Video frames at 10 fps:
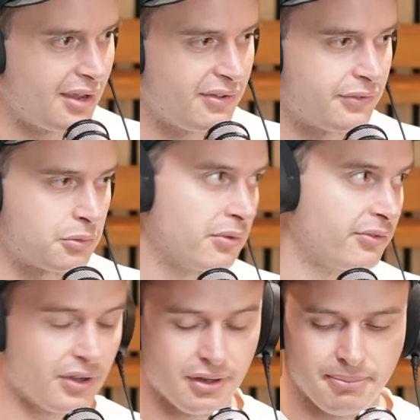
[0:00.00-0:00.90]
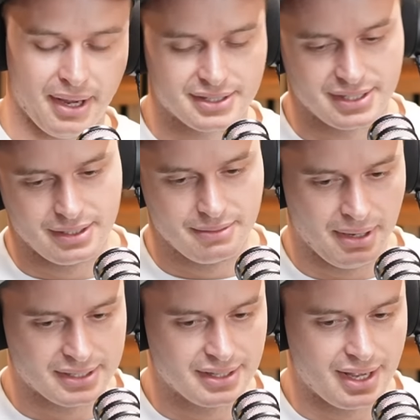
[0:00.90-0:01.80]
if you have to revert back to
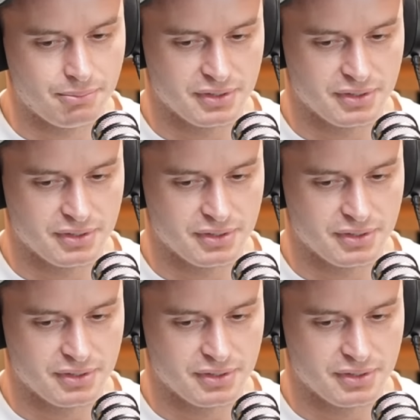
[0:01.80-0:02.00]
back to that,